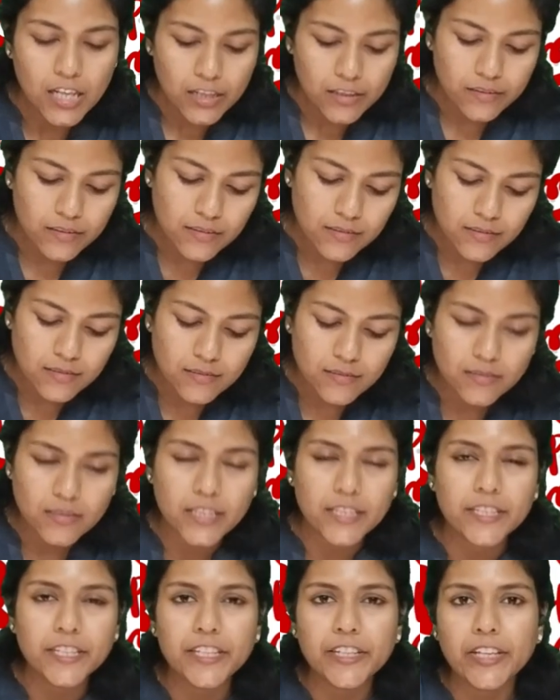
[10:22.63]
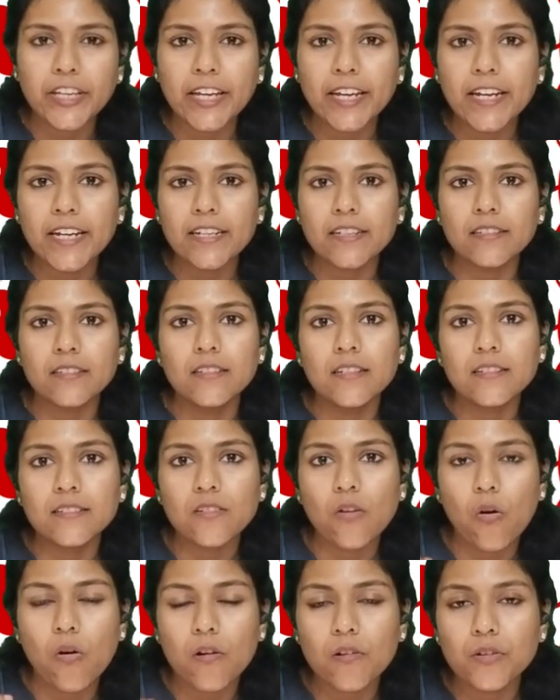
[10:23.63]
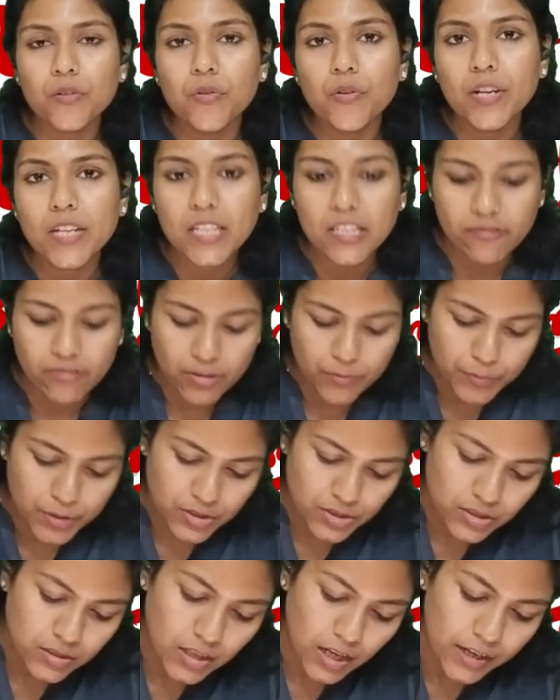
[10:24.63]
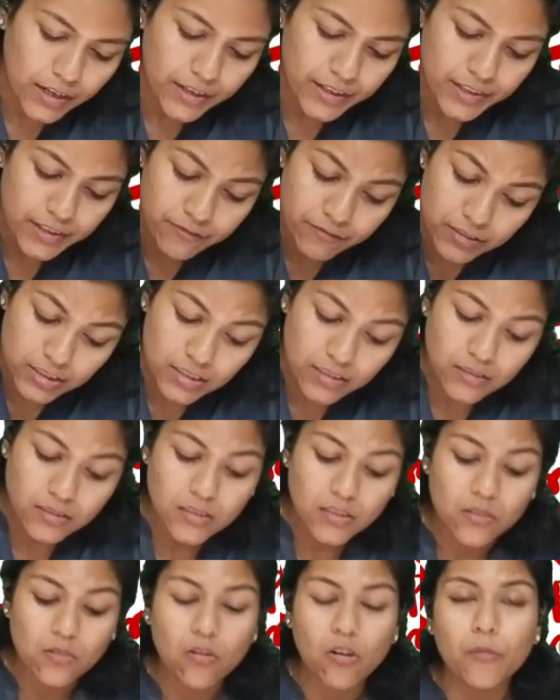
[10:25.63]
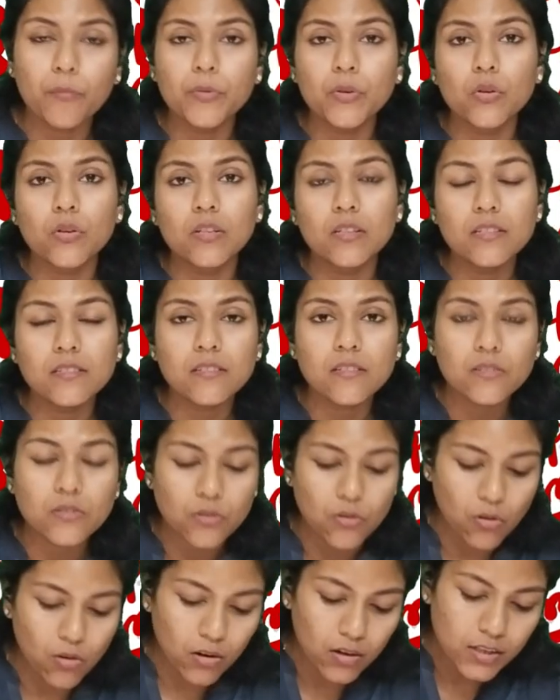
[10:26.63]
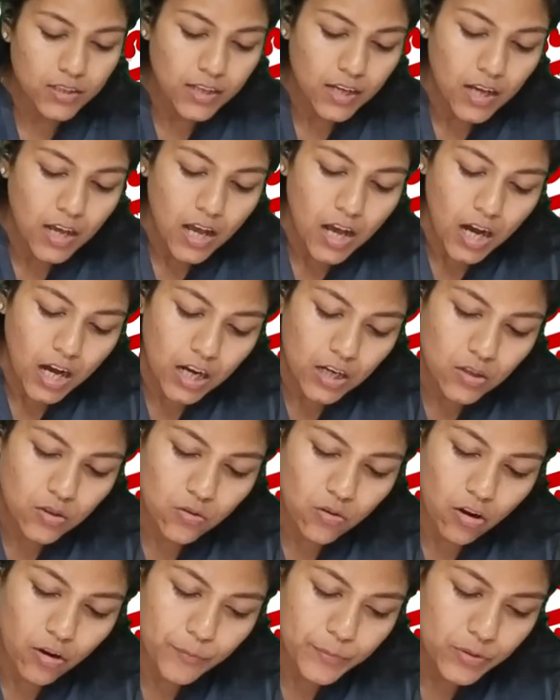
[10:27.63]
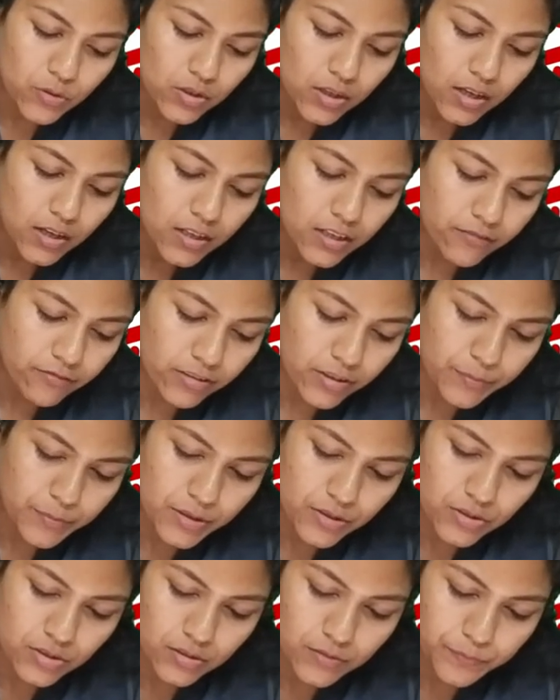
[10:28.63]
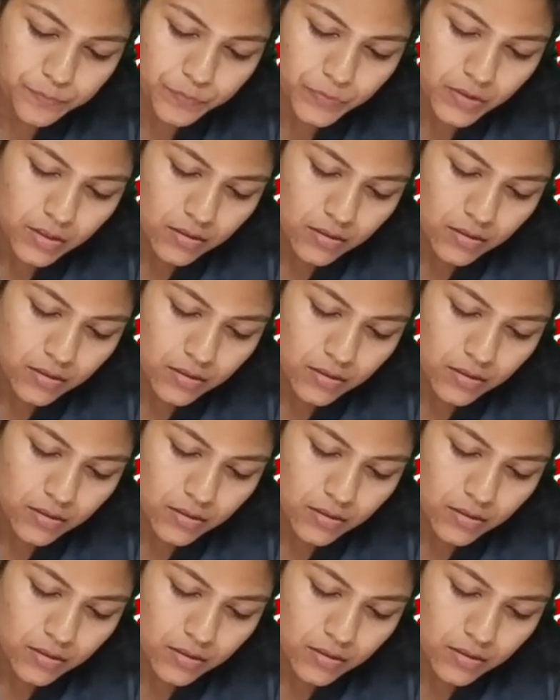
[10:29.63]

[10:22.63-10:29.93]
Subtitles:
This indicates there is ongoing inflammation occurring within the lobule. This is called a lobular inflammation.